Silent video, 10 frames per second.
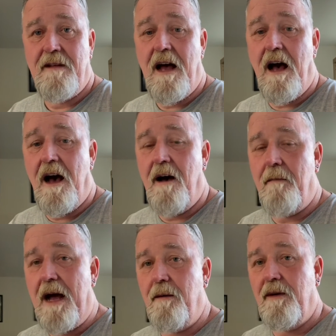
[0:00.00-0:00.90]

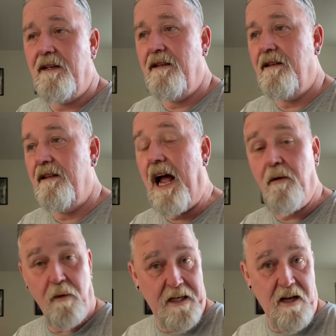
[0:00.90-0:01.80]
I
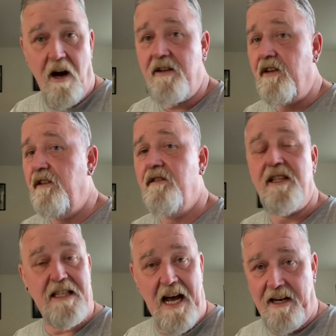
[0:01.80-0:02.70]
re-talked to
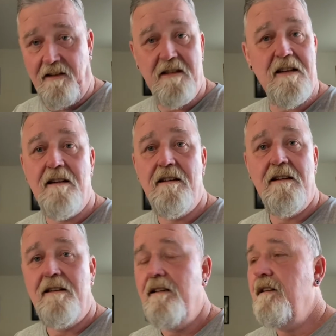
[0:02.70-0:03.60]
titles
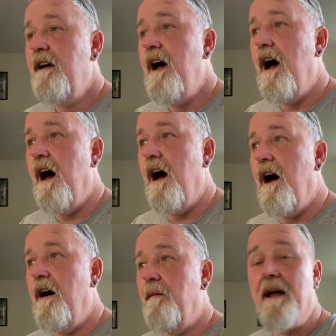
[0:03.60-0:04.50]

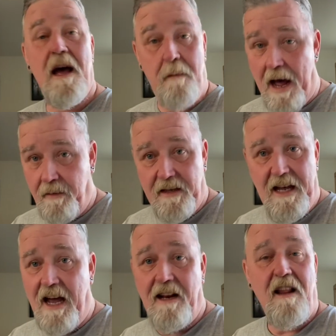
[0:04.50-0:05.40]
about the
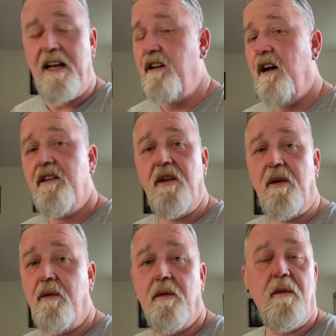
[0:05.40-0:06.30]
title. I talked
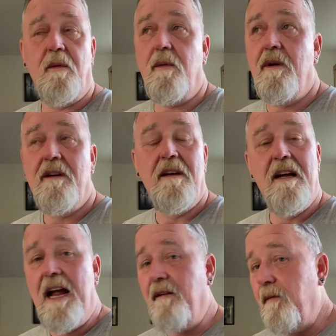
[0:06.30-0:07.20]
to
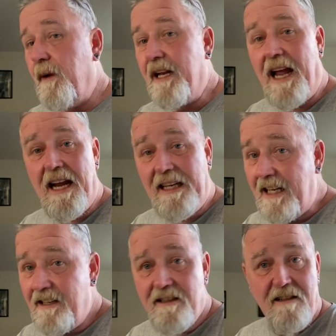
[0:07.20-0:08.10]
everybody I
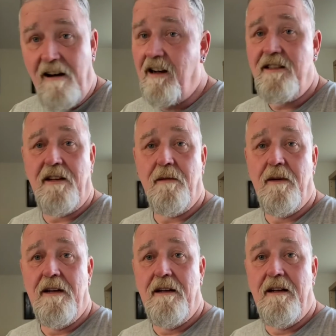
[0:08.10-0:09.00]
needed to talk to.
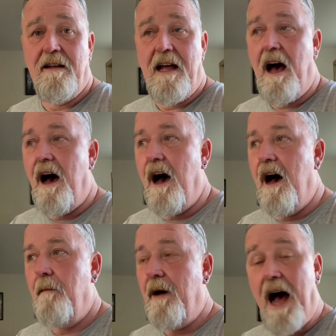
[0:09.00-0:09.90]

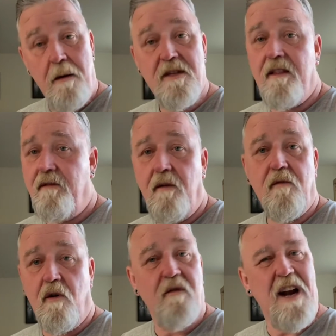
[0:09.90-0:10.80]
I was on the phone
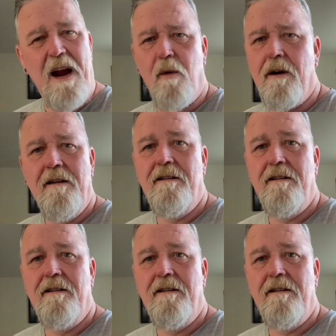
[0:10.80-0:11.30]
for over an hour.